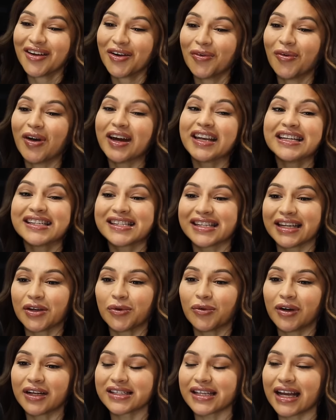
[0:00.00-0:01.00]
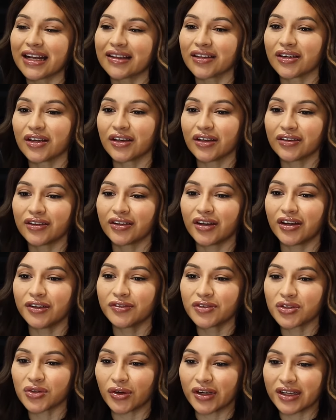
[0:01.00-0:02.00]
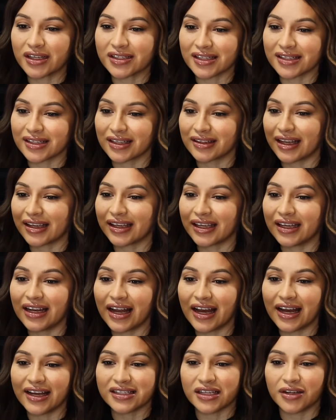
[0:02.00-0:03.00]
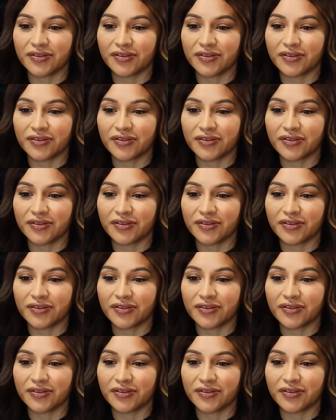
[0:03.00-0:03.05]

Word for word: What and is it? What's like the, the of choice? Is it tequila? Is